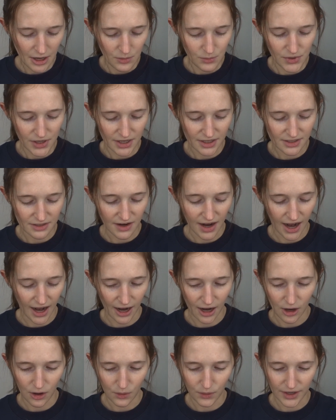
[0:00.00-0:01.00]
because of
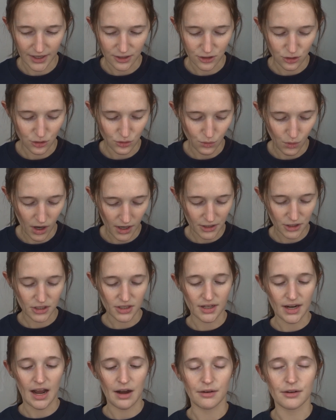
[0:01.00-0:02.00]
how it's swatched
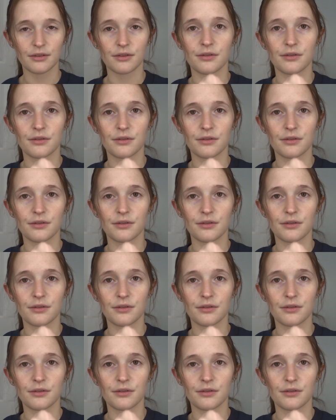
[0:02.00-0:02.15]
and how it